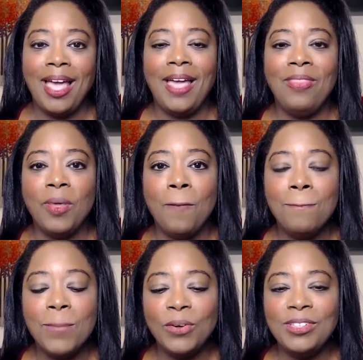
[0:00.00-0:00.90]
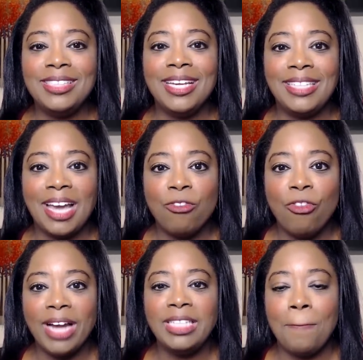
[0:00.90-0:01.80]
And the most
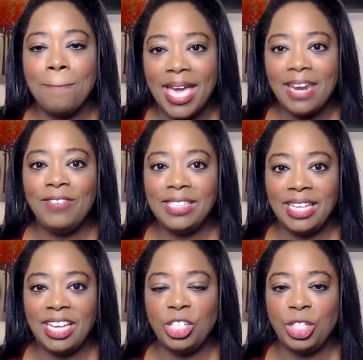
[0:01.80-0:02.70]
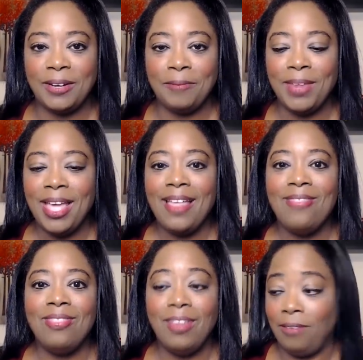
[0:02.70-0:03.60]
direct manifestation
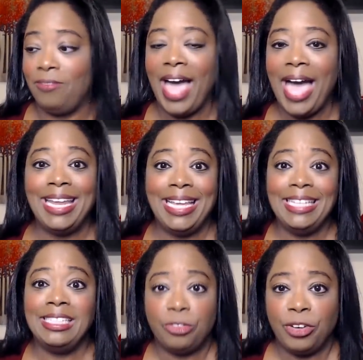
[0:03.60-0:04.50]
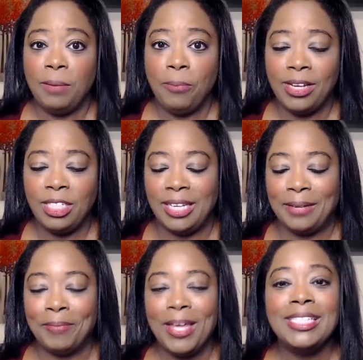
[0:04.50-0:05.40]
of that is 3D printing.
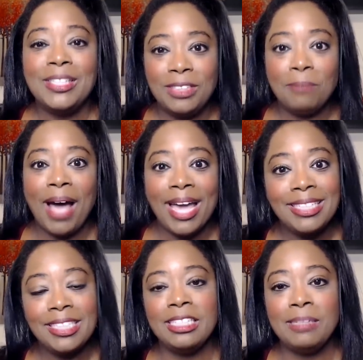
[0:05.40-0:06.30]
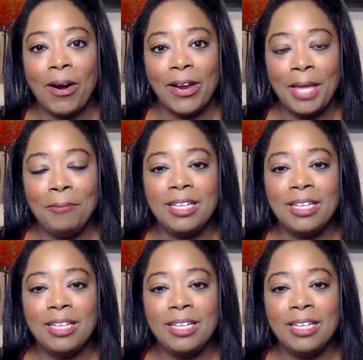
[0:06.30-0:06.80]
So to buy into this market,